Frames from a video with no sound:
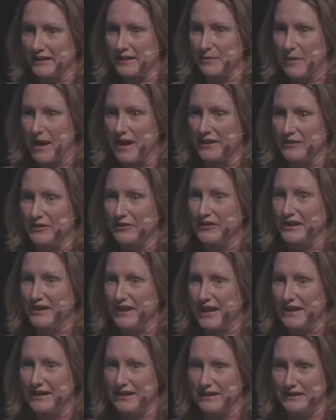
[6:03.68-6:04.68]
of the puzzle that
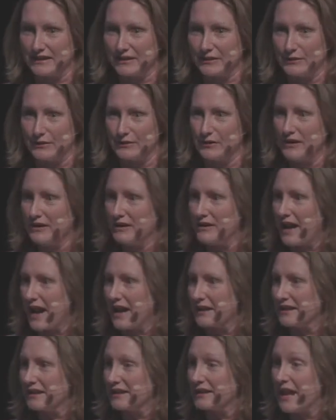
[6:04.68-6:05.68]
they need to
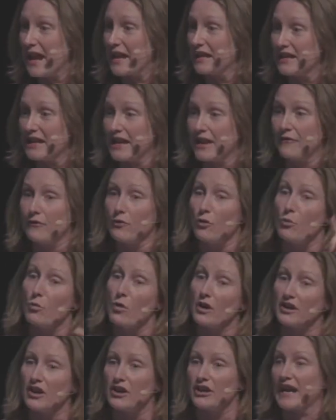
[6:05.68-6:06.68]
understand? And therefore,
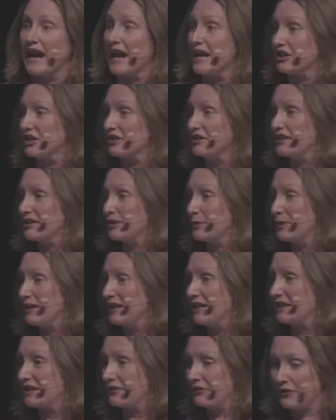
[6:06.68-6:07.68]
what locations do we
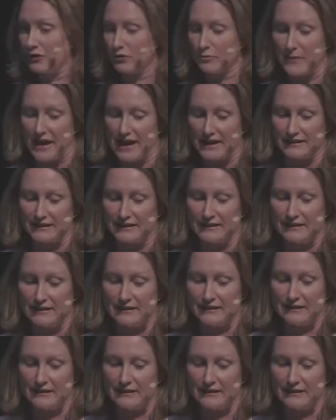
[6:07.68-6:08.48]
need to film at?